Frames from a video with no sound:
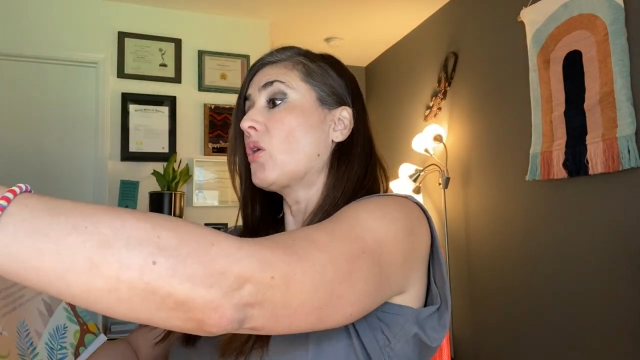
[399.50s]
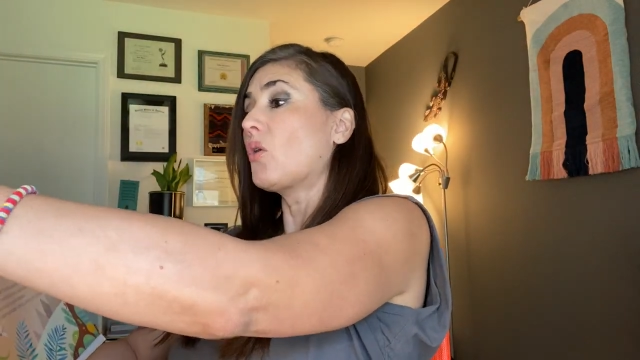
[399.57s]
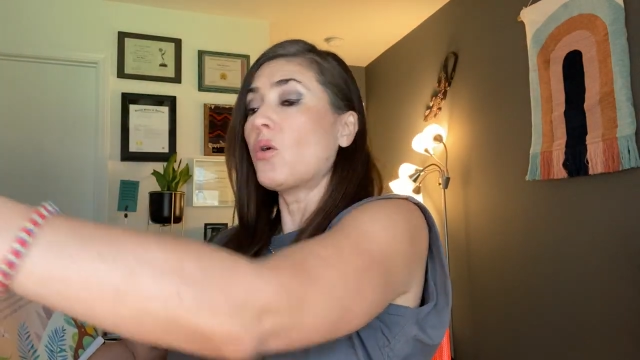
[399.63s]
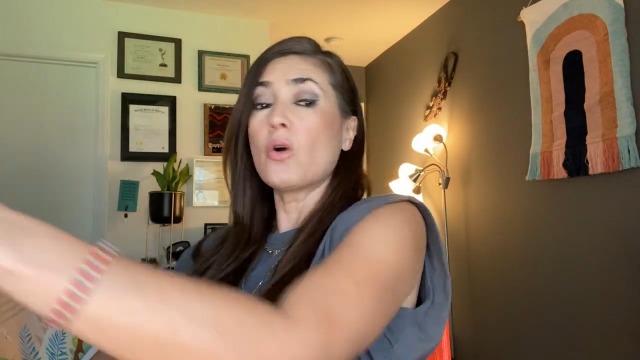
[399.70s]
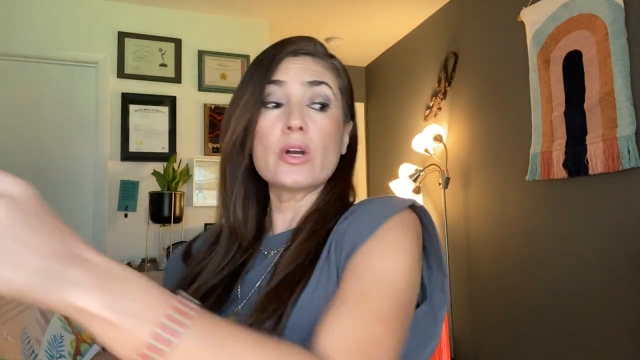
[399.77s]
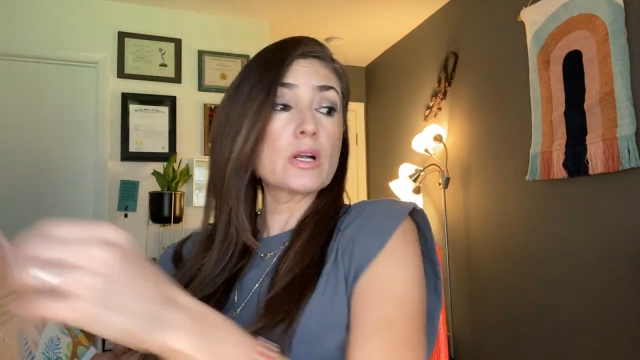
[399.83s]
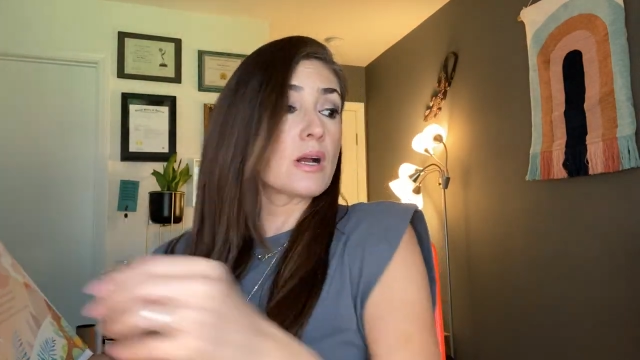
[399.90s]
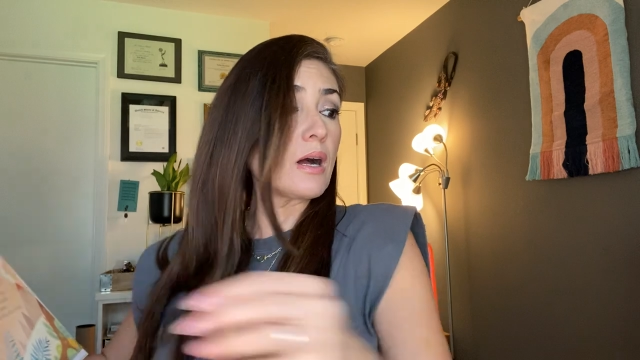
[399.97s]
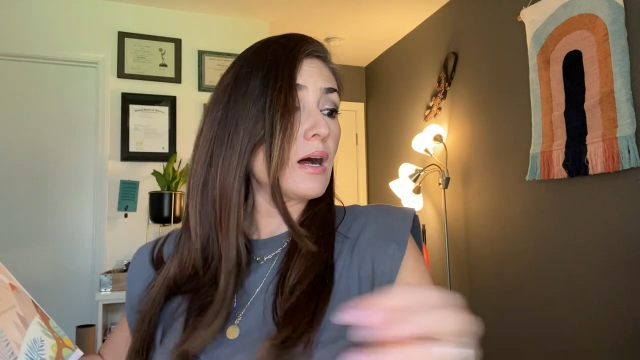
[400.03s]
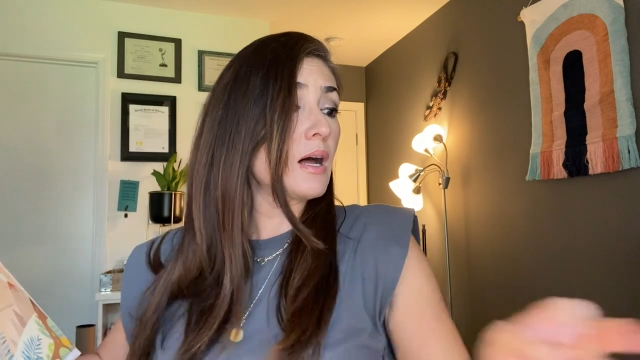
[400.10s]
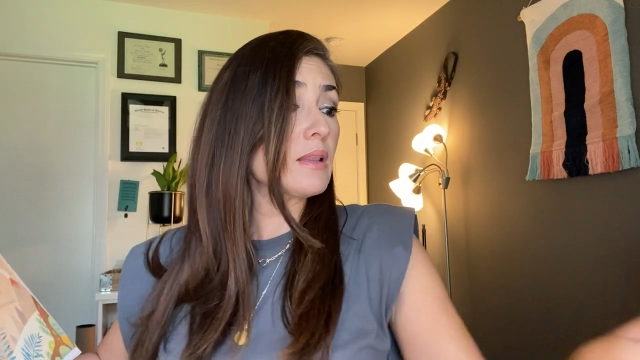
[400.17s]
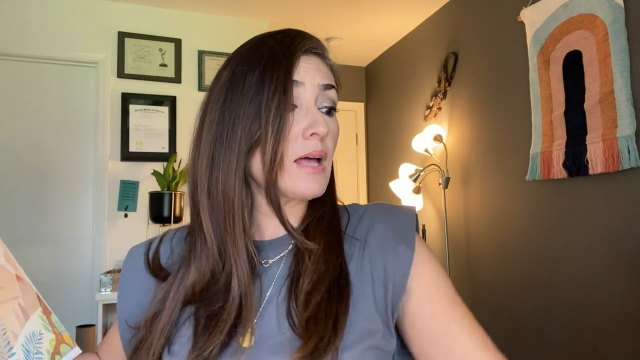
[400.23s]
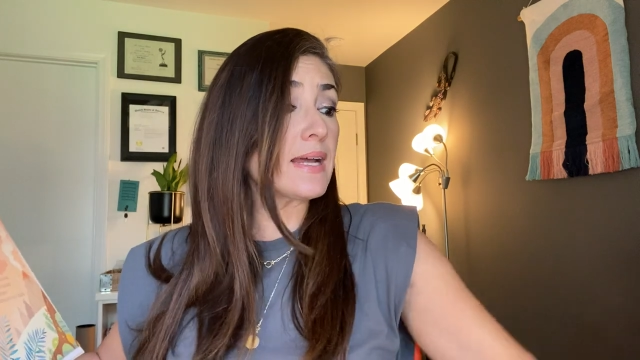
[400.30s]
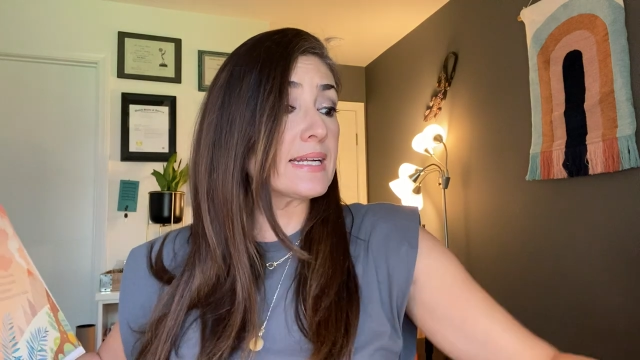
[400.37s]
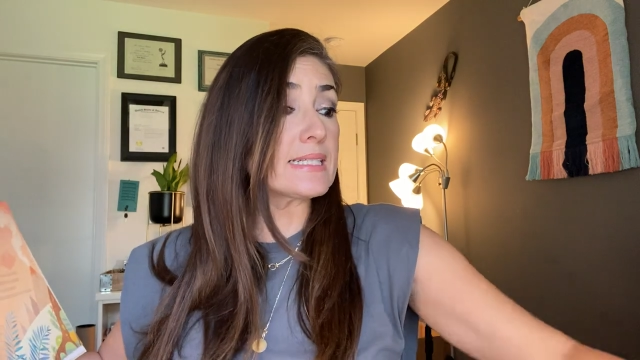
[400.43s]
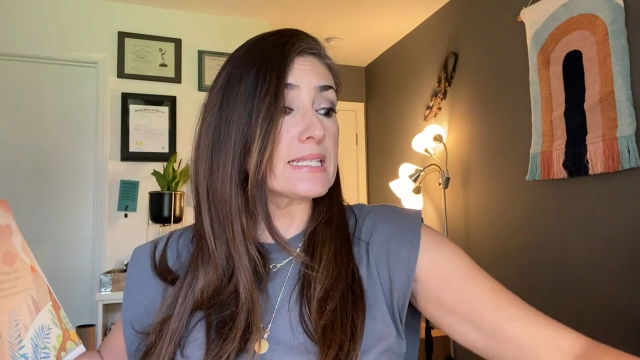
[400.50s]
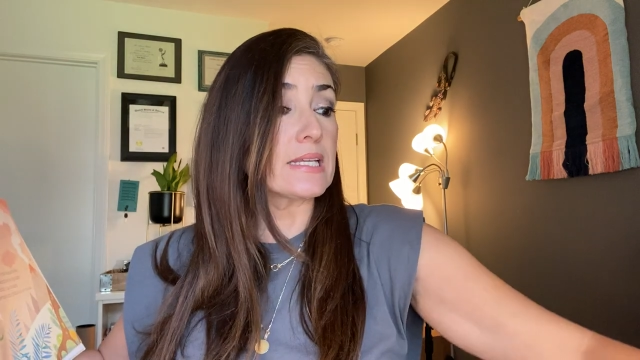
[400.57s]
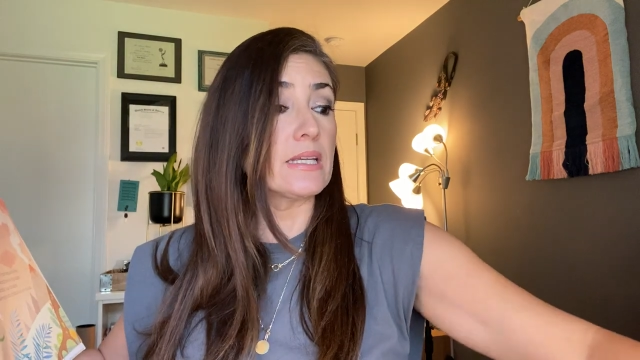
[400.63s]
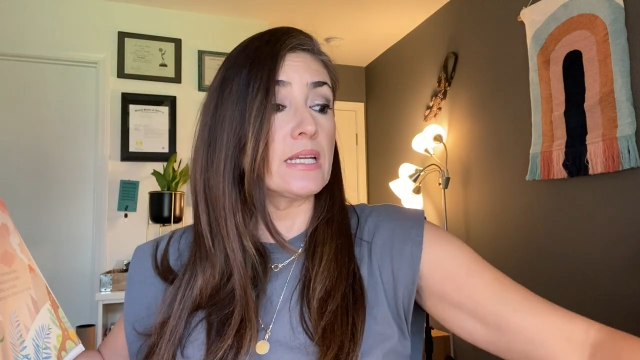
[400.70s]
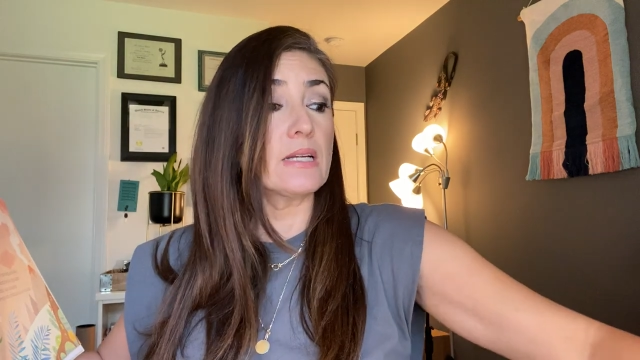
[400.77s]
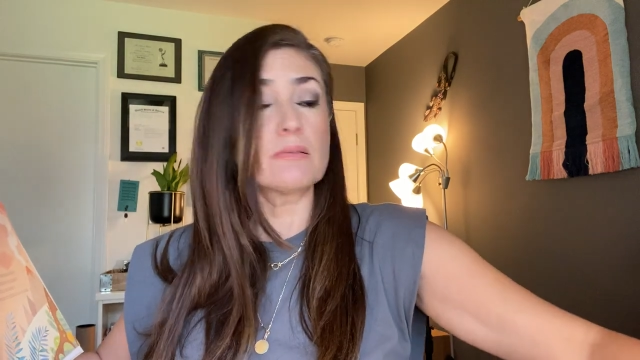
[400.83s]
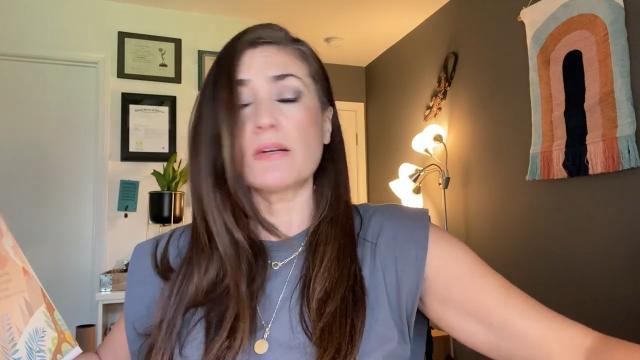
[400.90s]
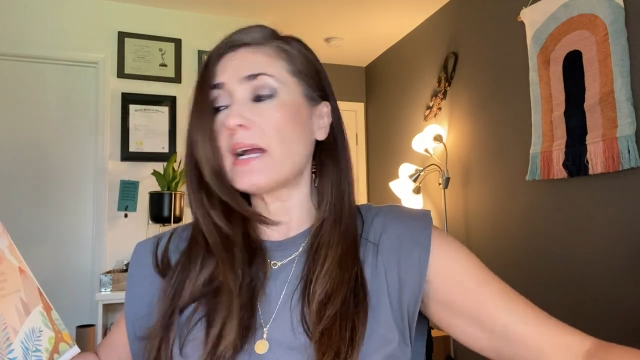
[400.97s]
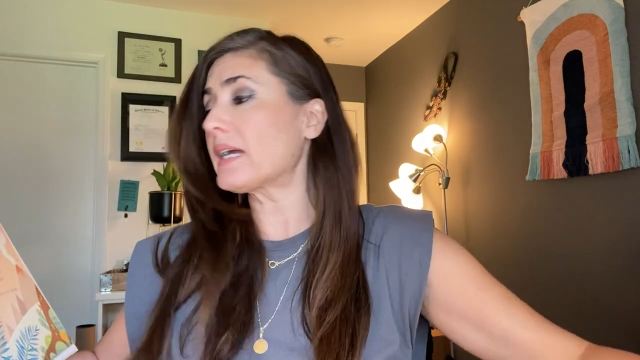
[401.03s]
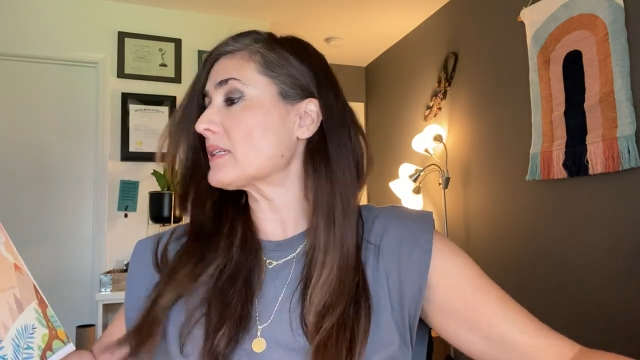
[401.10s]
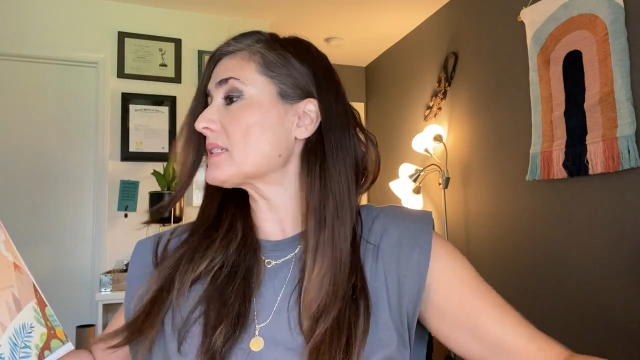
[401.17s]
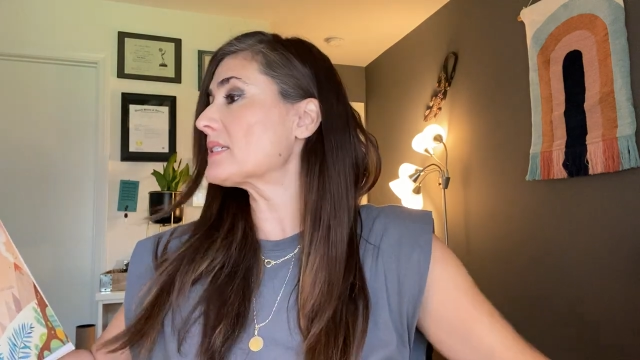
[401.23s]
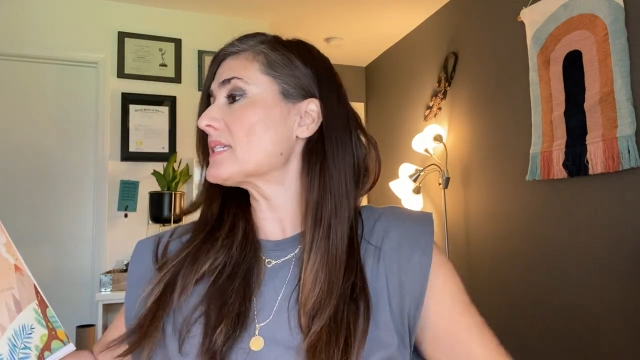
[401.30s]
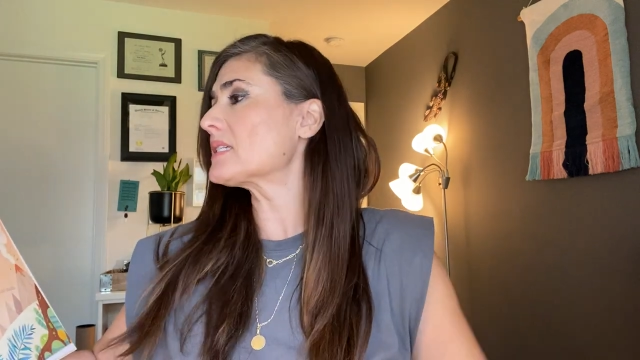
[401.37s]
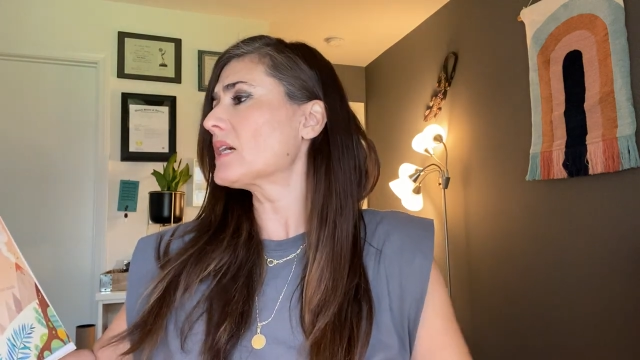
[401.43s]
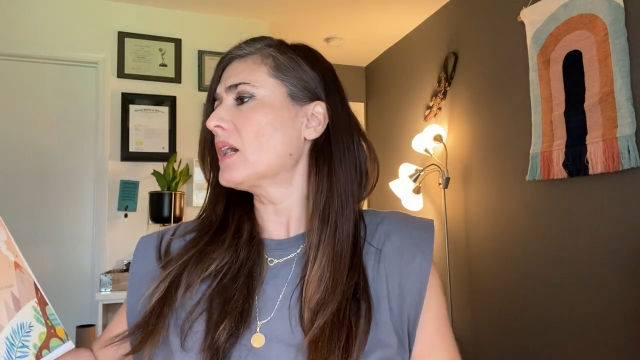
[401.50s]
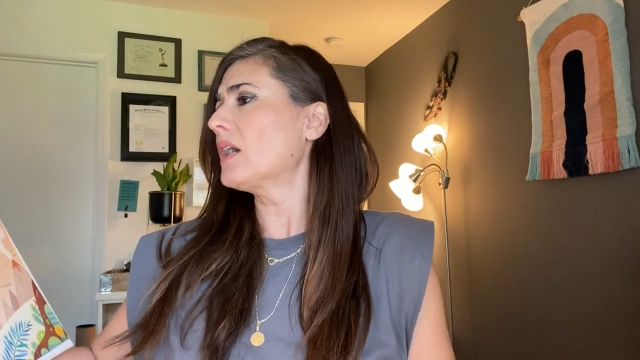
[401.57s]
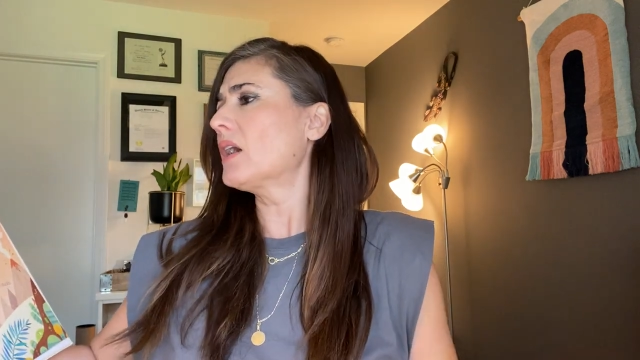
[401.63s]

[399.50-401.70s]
Or call on a T-Rex